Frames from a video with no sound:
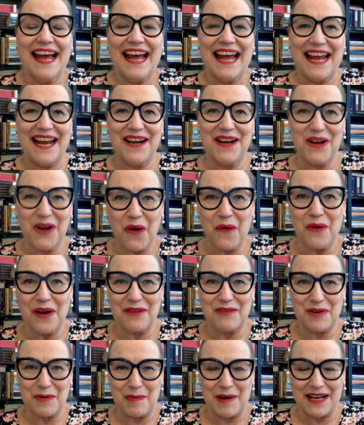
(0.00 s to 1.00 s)
Hello,
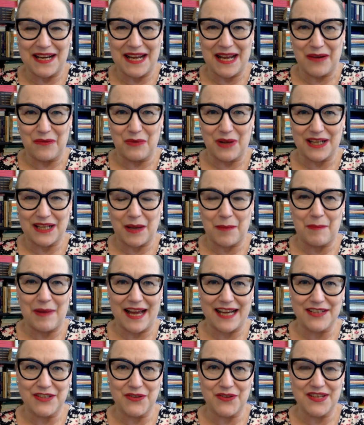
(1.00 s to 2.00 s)
everybody, and welcome
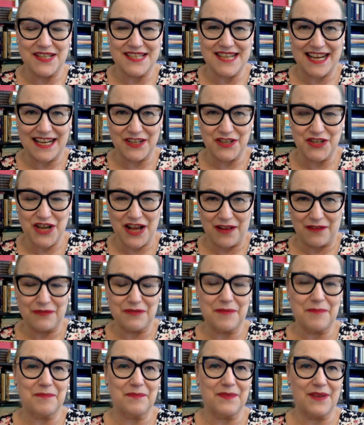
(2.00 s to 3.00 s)
back to The Second Shelf.
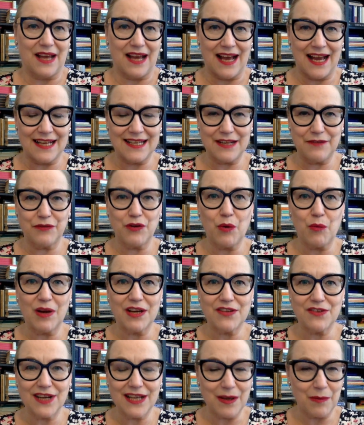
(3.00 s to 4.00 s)
And if you're
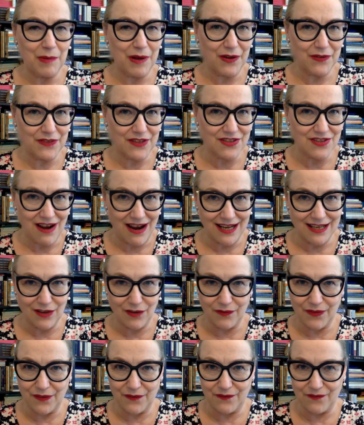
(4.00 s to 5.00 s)
wondering about the title
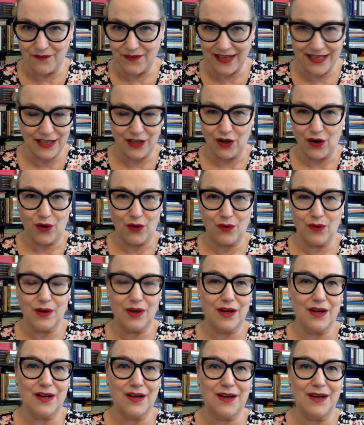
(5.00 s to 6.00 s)
of the video,
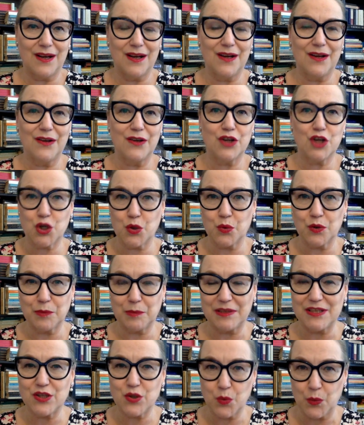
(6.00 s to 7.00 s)
short
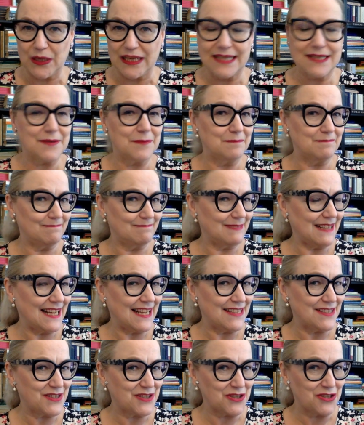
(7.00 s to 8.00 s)
but sweet,
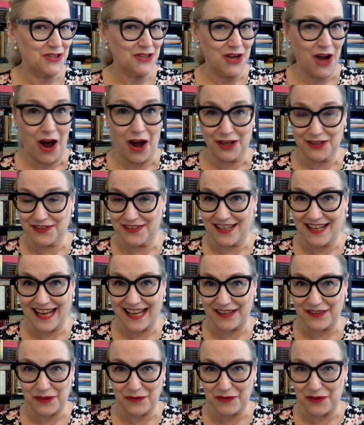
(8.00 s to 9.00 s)
it's not the
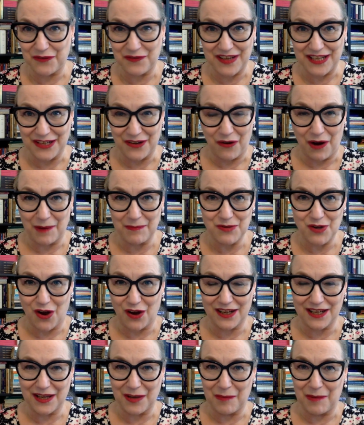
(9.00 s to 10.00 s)
length of the video I'm
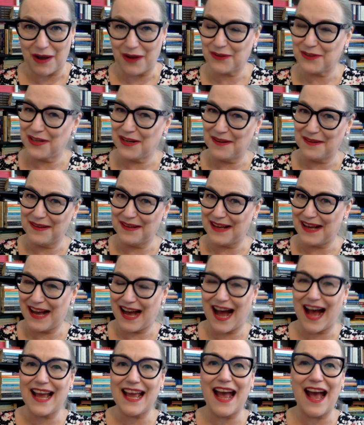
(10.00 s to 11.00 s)
talking about.
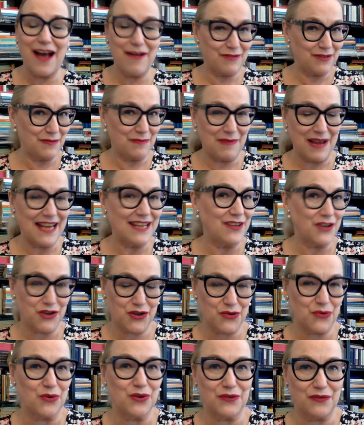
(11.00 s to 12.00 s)
I haven't made a
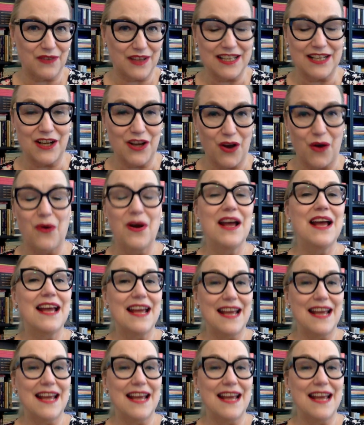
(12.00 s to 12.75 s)
short video